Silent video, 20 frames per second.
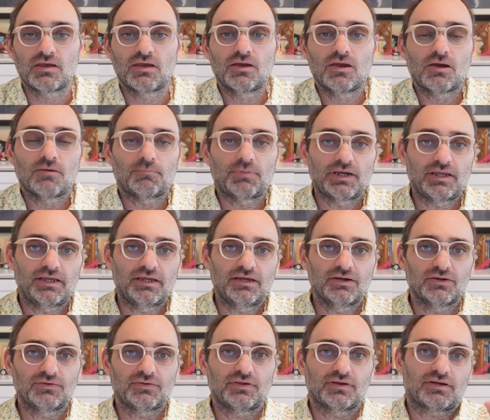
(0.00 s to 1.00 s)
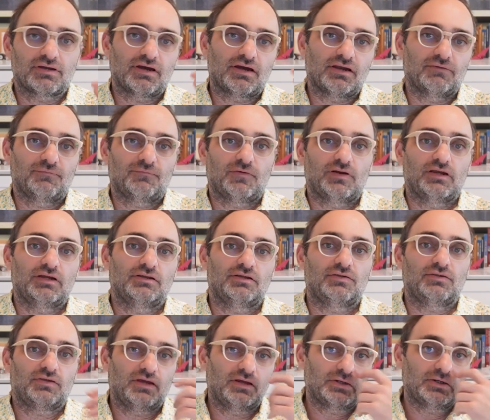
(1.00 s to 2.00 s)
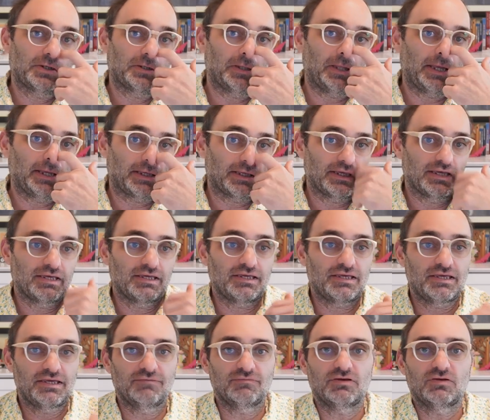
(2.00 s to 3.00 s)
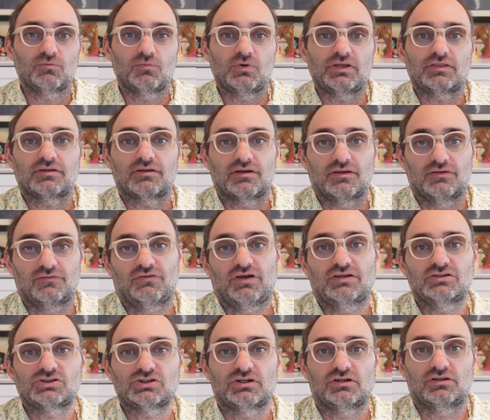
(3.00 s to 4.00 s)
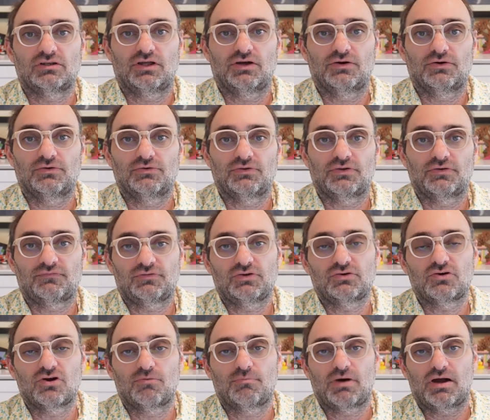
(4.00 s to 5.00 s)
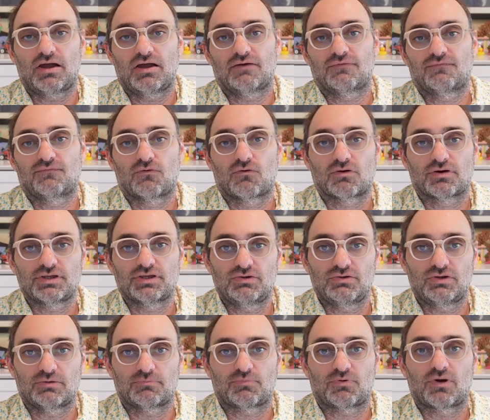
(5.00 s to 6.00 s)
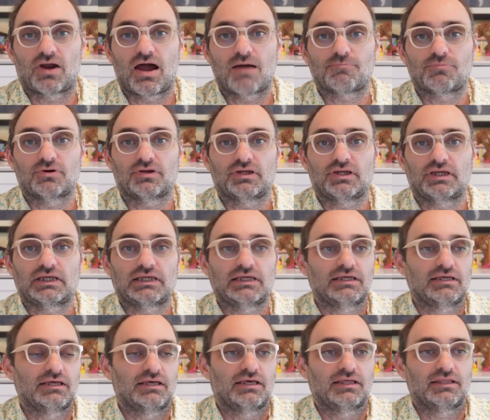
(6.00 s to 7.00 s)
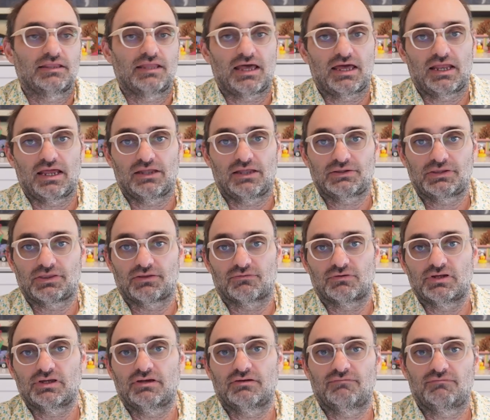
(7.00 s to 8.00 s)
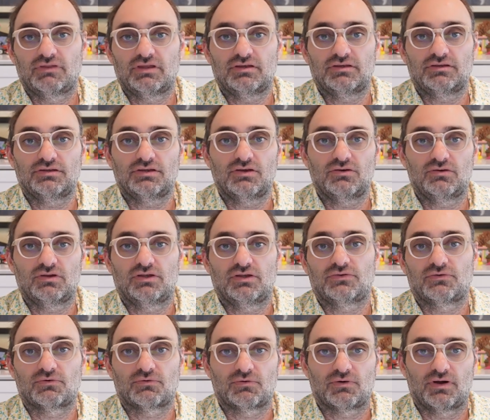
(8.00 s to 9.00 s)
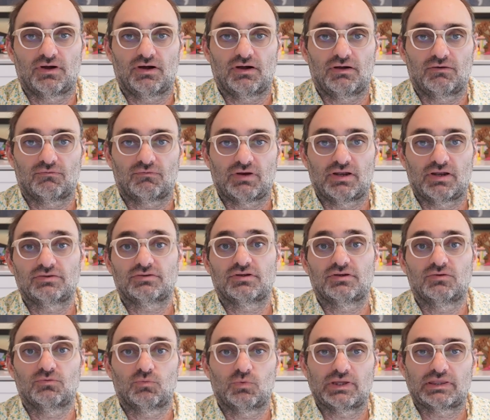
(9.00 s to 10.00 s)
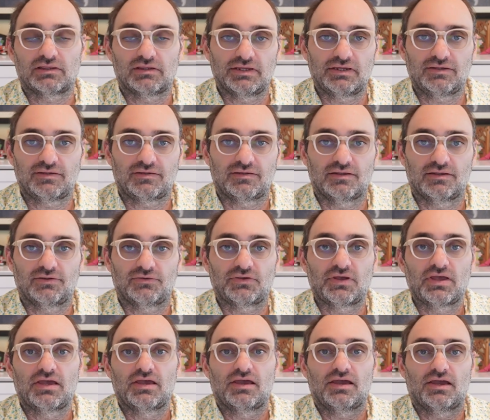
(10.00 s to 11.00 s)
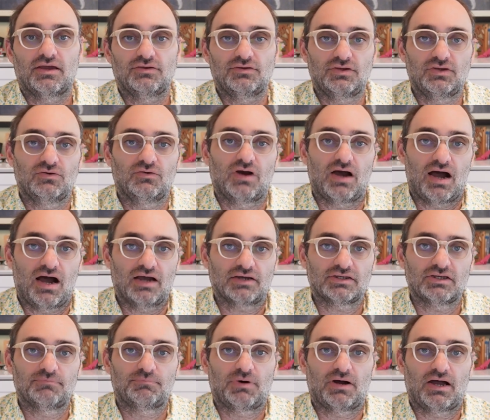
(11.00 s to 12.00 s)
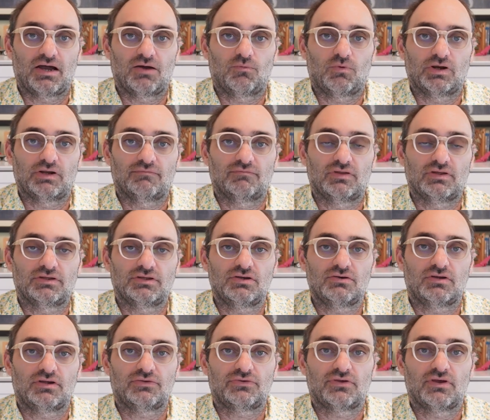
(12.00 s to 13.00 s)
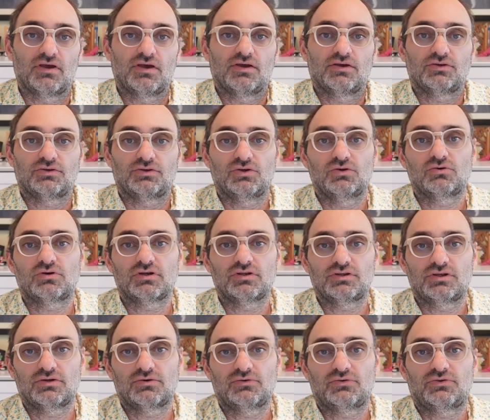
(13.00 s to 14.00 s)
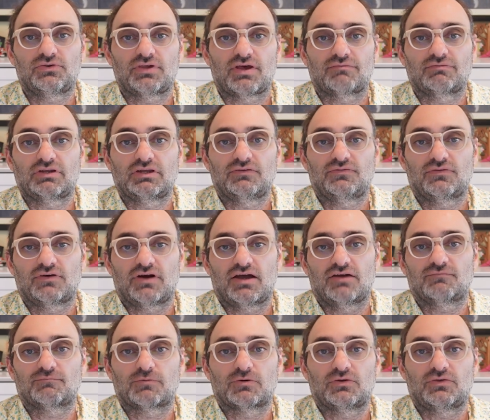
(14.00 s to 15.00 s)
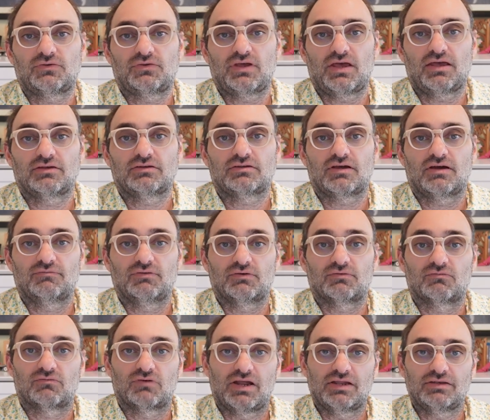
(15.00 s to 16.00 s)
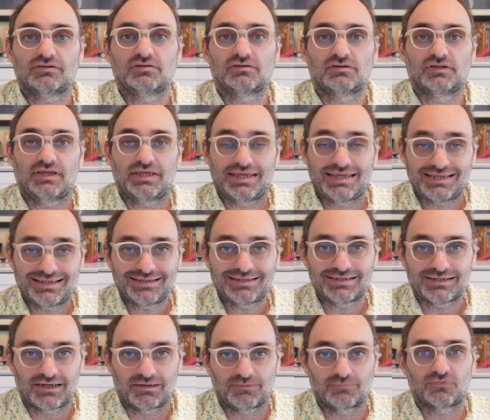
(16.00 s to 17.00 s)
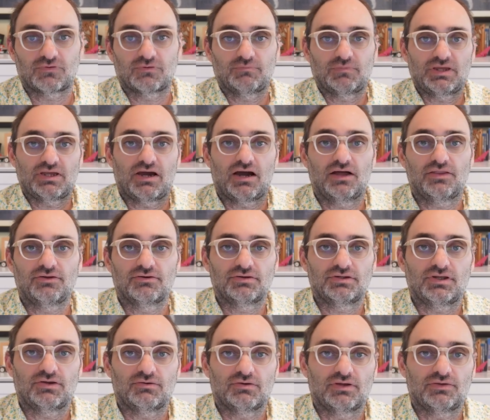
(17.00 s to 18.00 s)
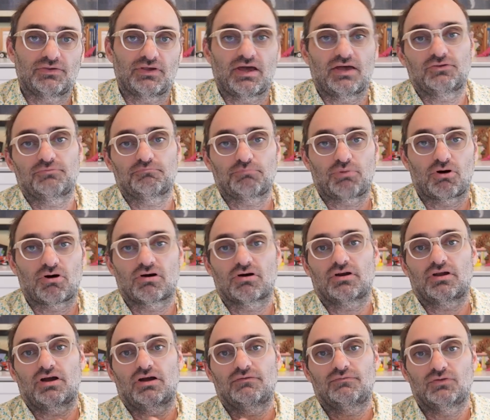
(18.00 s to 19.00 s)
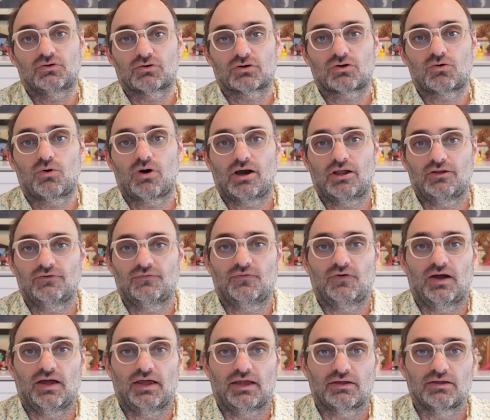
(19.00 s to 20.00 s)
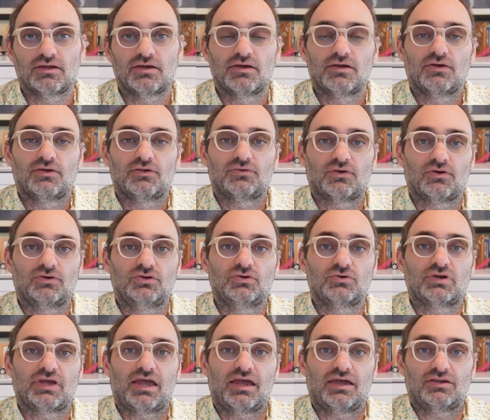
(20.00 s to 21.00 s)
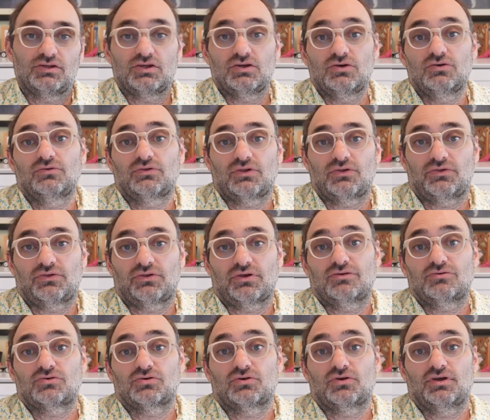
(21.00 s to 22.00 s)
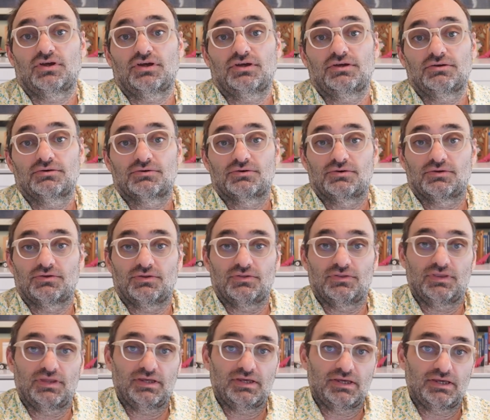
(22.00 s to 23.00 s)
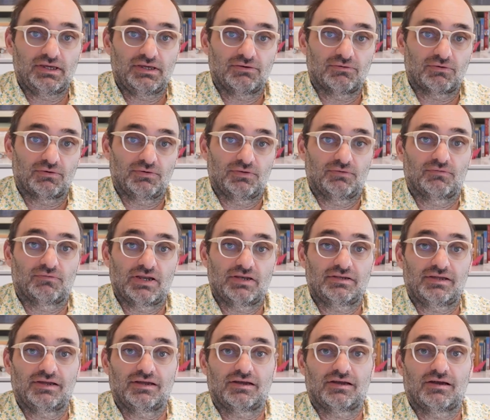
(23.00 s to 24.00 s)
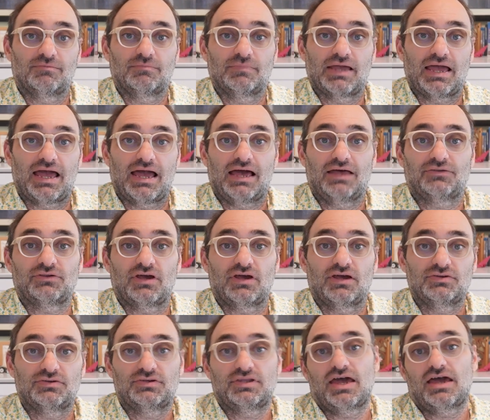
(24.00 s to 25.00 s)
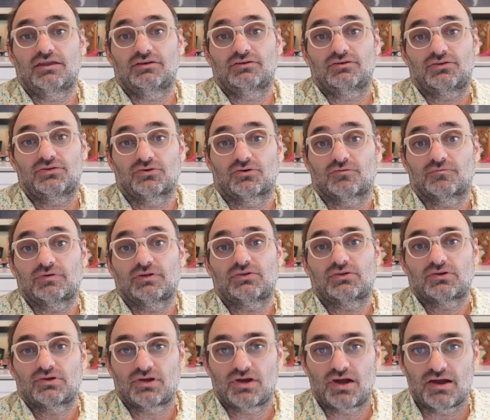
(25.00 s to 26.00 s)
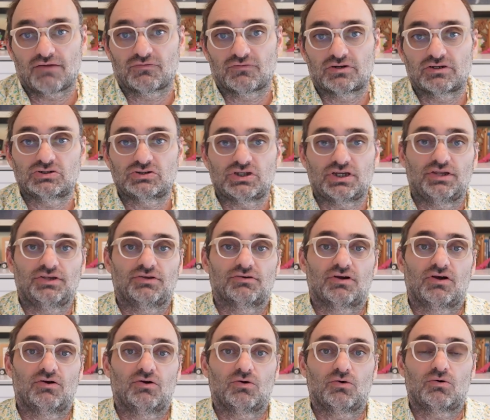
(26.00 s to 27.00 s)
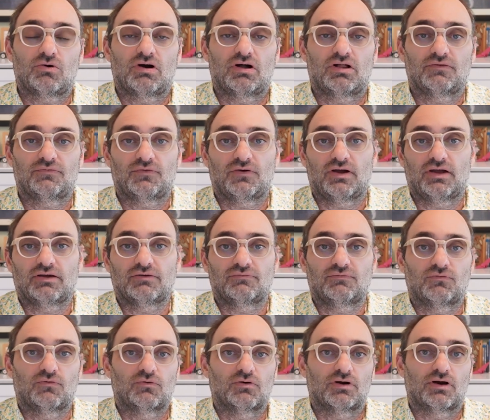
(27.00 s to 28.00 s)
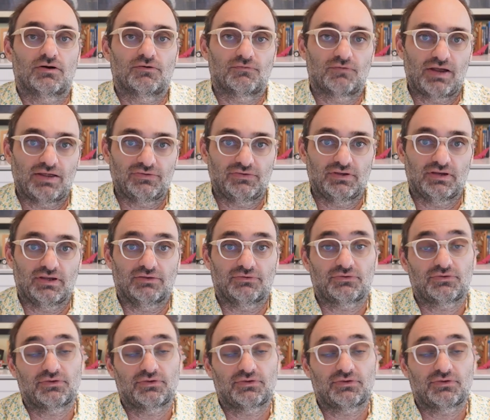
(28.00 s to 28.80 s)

But here's the kind of funny distinction, like even with conventional loans, if you go buy a 4-unit property that has 3 of the units rented with leases and you occupy one of the units, you can use 75% of the rental income from the other units as part of your qualifying. So you can use essentially the rent income as a debt service coverage in your own qualifying for a residence.